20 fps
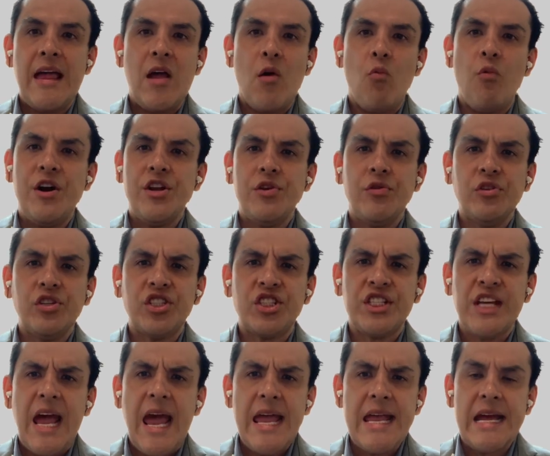what you
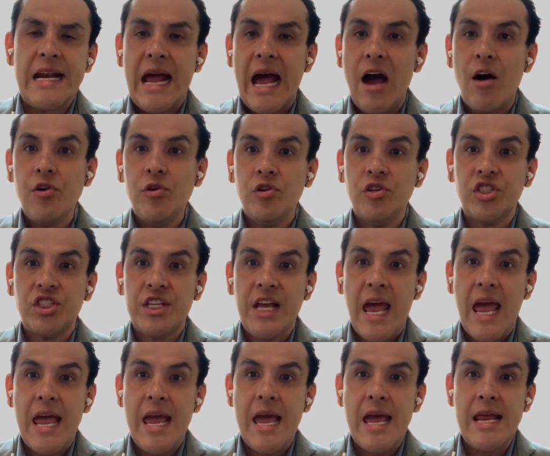say and how you
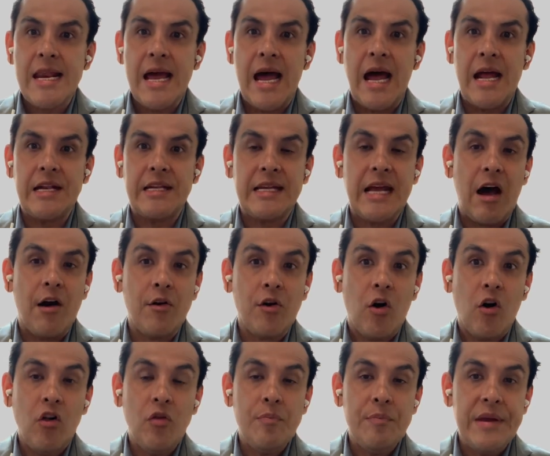say it at town
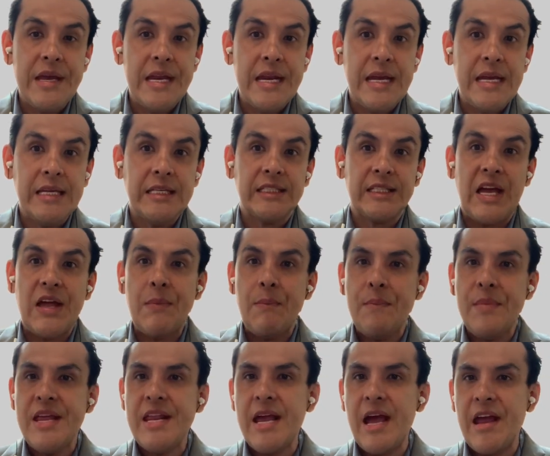hall meetings, in
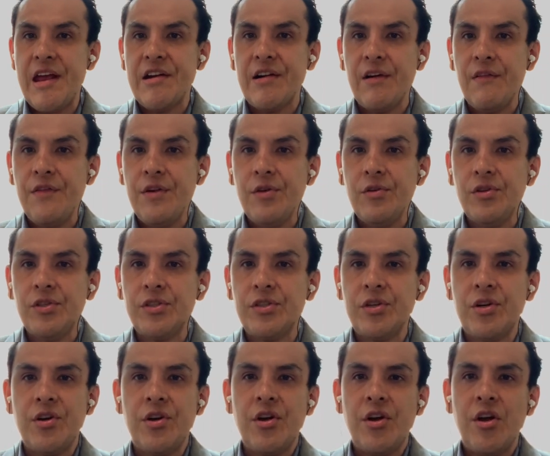media interviews,
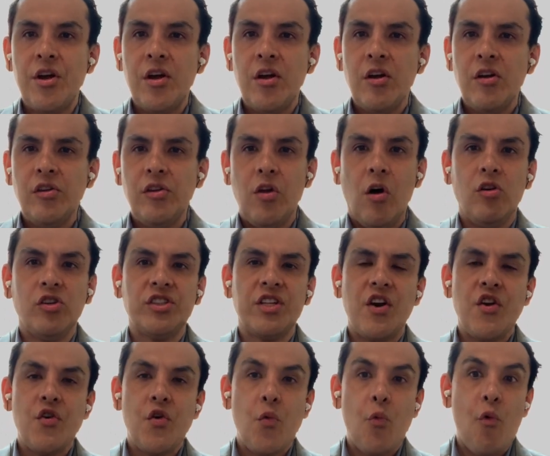those are
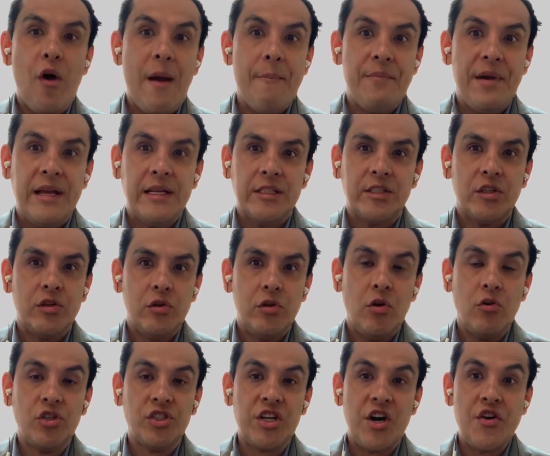your weapons.
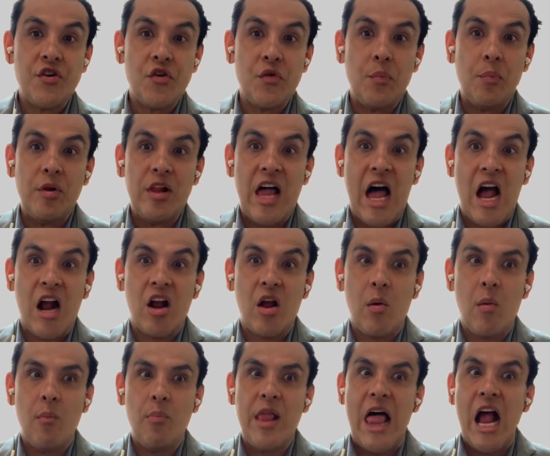Those are your
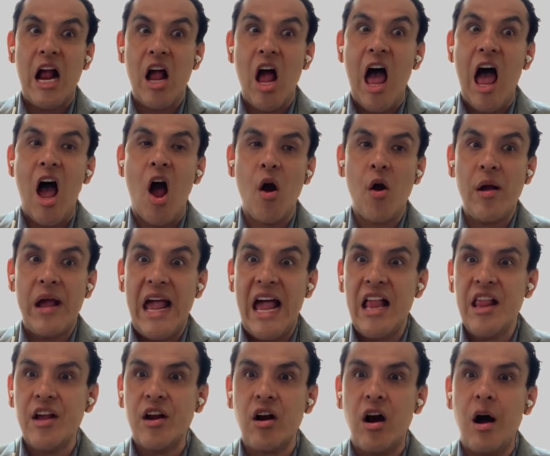Black Hawk
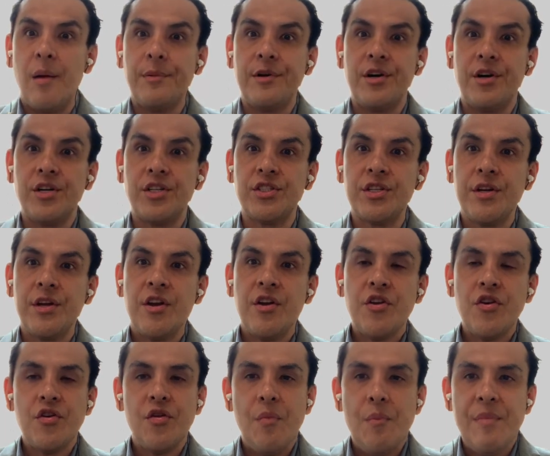helicopters,
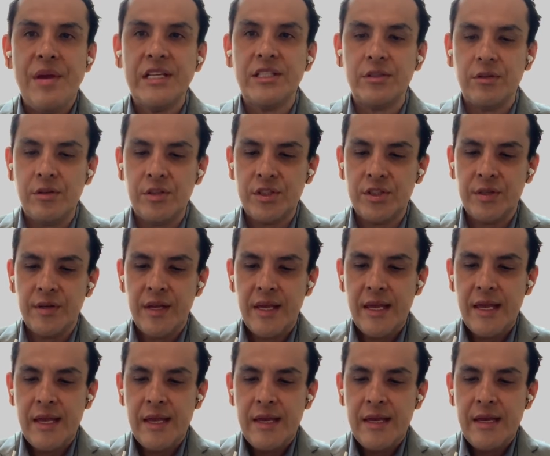your missiles.
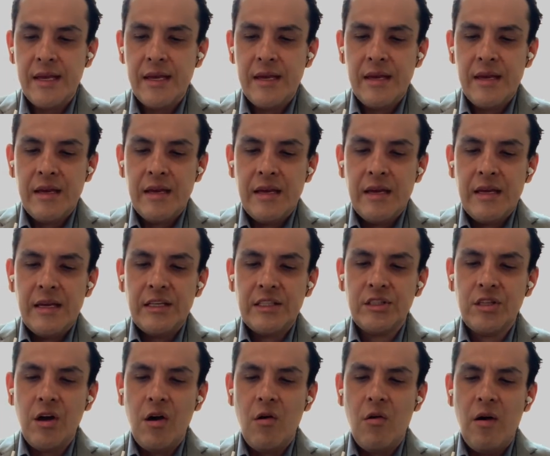
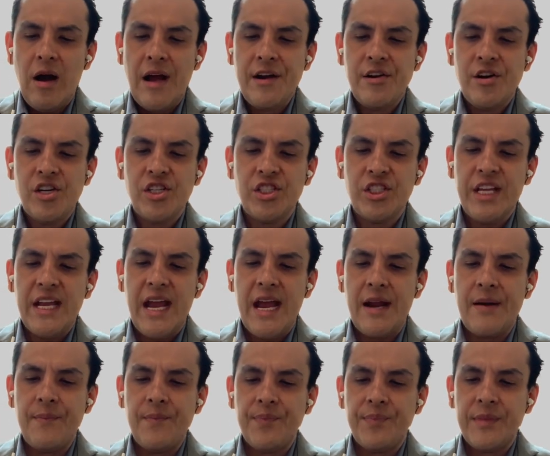So
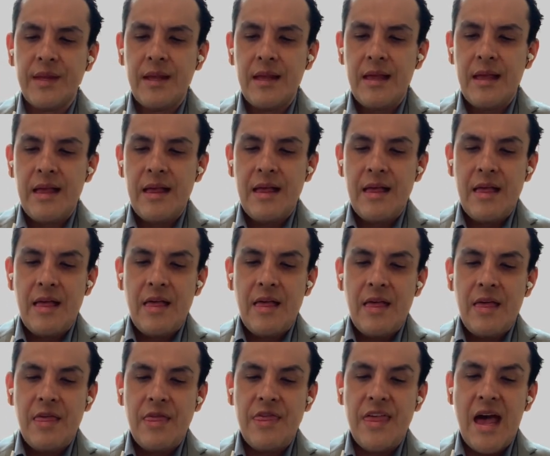understand
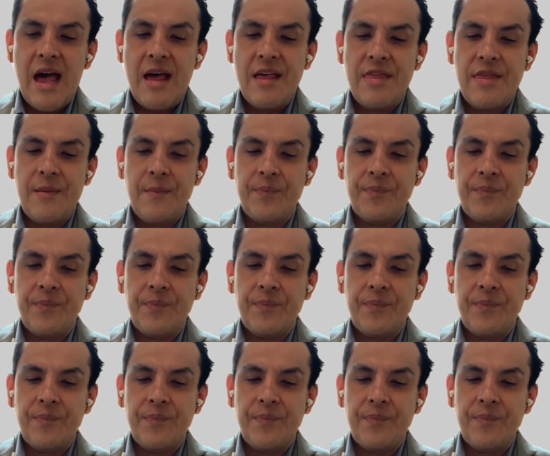that